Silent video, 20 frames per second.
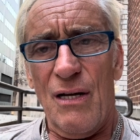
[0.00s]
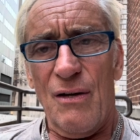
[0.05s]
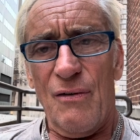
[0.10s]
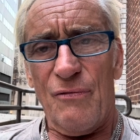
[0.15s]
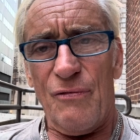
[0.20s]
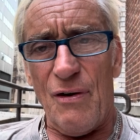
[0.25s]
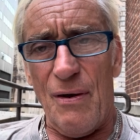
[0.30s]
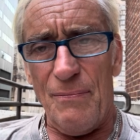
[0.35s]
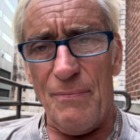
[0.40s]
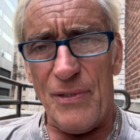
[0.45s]

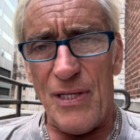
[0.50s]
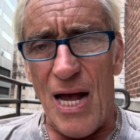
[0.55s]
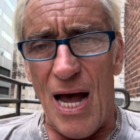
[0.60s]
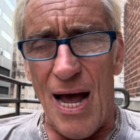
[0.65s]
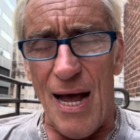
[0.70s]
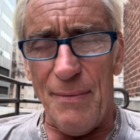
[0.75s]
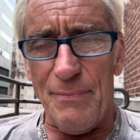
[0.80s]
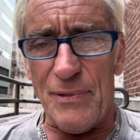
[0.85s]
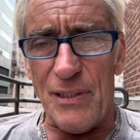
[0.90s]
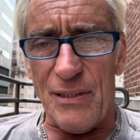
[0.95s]
from
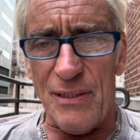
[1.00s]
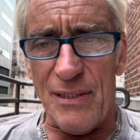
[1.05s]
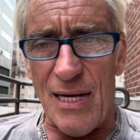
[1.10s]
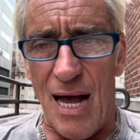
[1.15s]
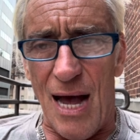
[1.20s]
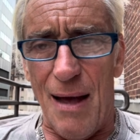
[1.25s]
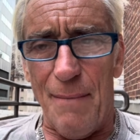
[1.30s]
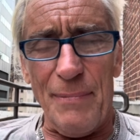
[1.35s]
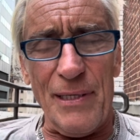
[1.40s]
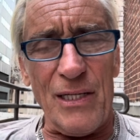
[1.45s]
time to
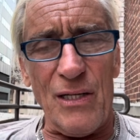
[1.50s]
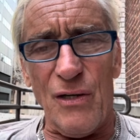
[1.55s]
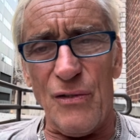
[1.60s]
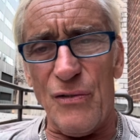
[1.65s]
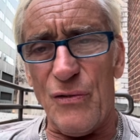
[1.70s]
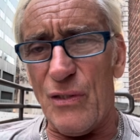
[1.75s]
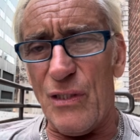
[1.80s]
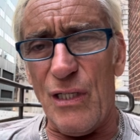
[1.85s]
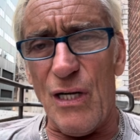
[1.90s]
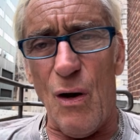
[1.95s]
time,
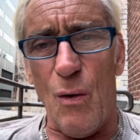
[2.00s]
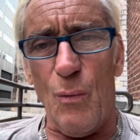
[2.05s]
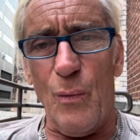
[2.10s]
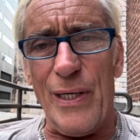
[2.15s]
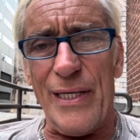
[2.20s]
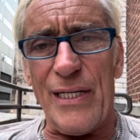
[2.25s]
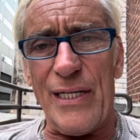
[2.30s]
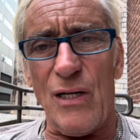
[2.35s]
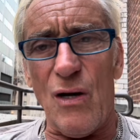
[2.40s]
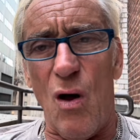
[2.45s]
because, you know, we
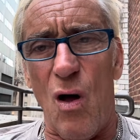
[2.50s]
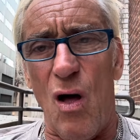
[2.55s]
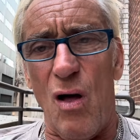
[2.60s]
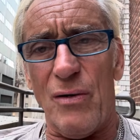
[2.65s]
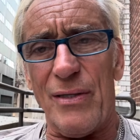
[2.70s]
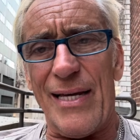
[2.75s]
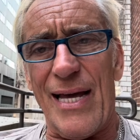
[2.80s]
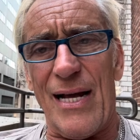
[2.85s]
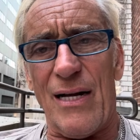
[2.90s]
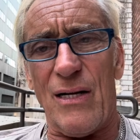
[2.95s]
can all
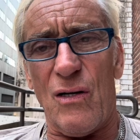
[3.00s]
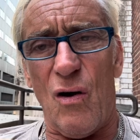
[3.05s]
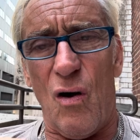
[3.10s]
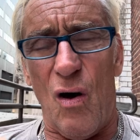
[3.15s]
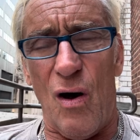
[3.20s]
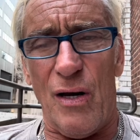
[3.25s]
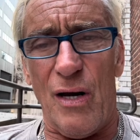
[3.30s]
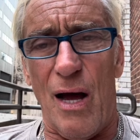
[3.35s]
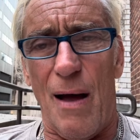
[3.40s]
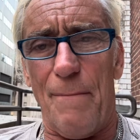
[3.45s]
get
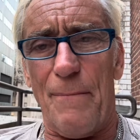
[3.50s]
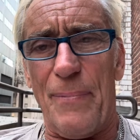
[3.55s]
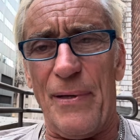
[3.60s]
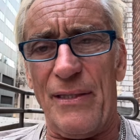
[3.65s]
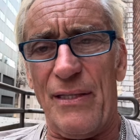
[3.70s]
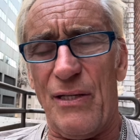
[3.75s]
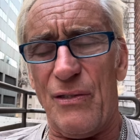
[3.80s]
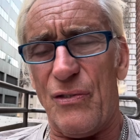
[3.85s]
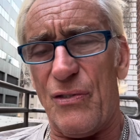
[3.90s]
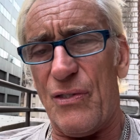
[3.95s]
caught up in
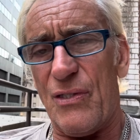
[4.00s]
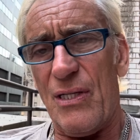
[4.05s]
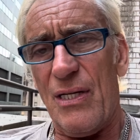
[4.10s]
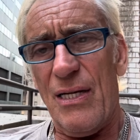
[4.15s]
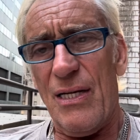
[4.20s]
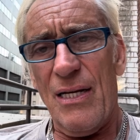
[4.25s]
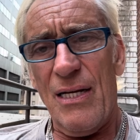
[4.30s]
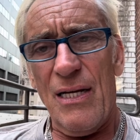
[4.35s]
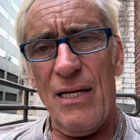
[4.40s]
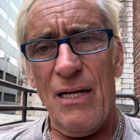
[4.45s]
this
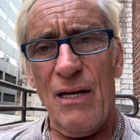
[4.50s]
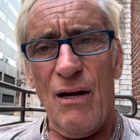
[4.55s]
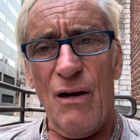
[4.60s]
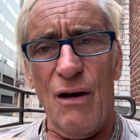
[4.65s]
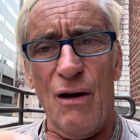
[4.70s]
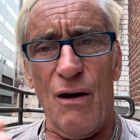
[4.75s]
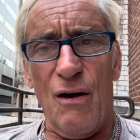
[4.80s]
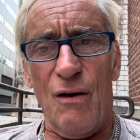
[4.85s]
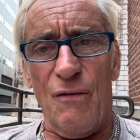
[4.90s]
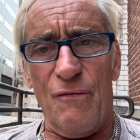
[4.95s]

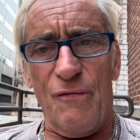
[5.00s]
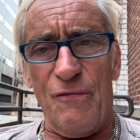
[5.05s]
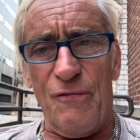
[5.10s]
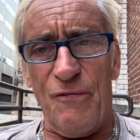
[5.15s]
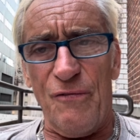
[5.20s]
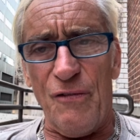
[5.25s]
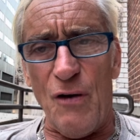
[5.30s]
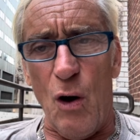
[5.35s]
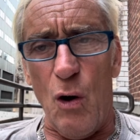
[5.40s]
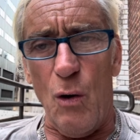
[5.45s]

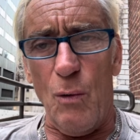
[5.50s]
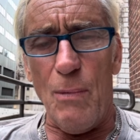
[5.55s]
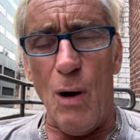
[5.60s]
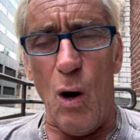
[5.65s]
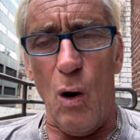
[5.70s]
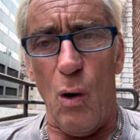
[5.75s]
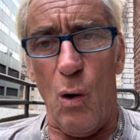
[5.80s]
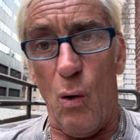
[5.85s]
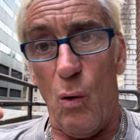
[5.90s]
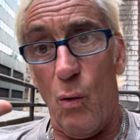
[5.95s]

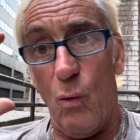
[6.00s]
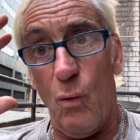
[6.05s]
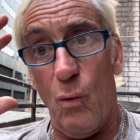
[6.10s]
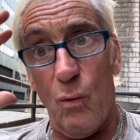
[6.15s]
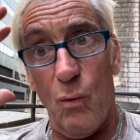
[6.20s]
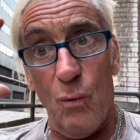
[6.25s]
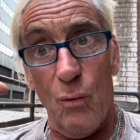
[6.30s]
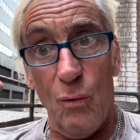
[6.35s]
FOMO